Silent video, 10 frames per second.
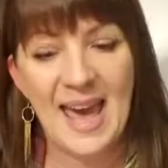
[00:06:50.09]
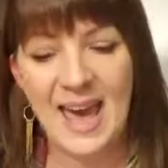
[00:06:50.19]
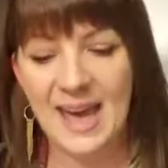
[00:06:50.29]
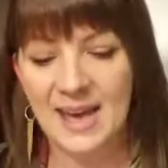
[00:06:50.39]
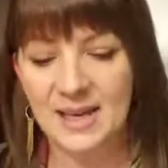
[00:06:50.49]

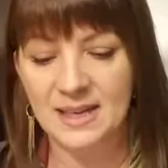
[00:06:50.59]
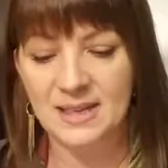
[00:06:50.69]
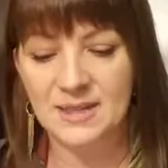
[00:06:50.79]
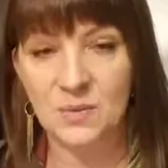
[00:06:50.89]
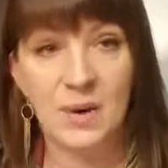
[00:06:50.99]

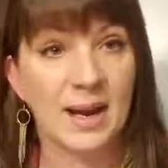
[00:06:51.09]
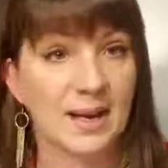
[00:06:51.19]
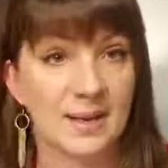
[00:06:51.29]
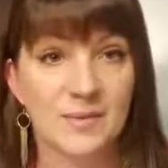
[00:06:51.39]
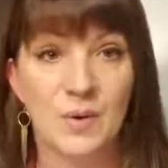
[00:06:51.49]
And
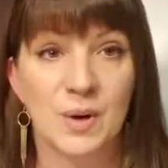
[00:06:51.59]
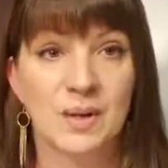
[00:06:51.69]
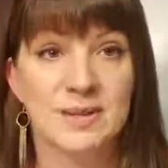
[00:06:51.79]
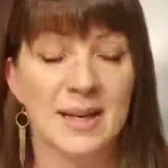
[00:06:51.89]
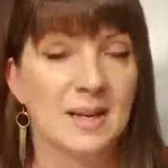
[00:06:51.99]
writing, of
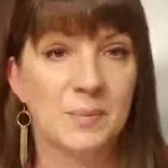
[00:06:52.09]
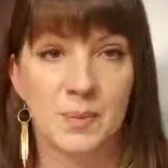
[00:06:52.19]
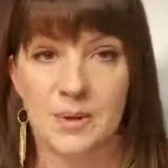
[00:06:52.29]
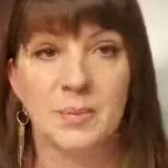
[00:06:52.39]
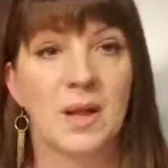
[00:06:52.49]
course, I can
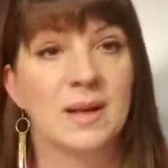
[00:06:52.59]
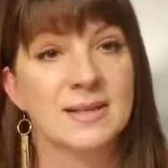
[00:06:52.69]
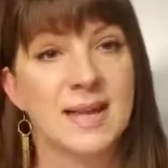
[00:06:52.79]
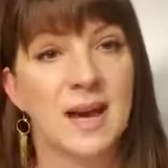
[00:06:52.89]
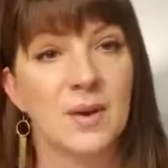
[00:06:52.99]
put
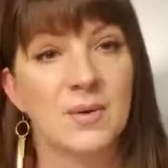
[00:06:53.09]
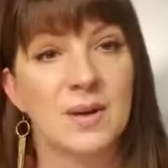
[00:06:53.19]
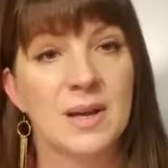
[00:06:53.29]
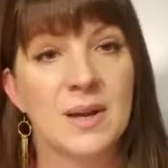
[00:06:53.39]
blogs out,